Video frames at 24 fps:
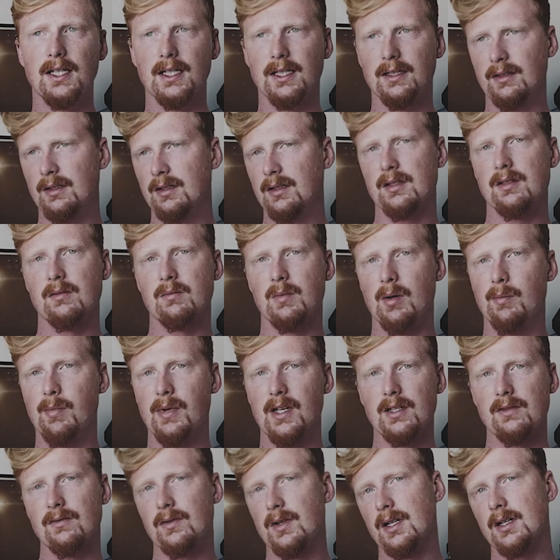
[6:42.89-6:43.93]
And this is my
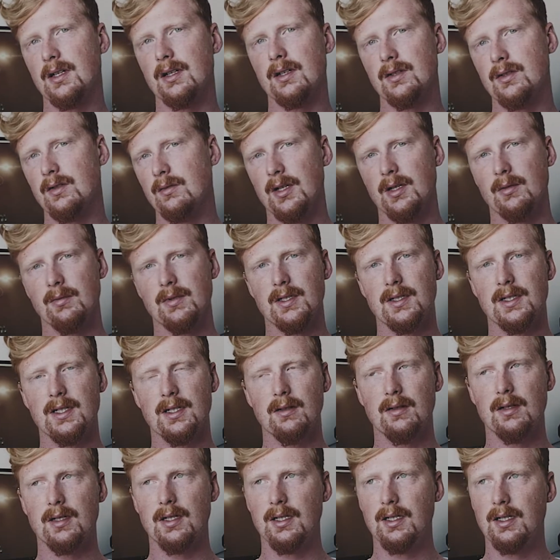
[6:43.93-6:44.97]
best friend, I should be able to
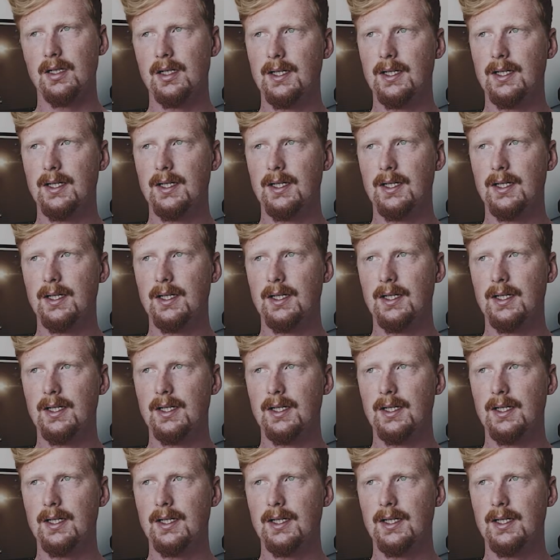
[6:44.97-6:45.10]
tell her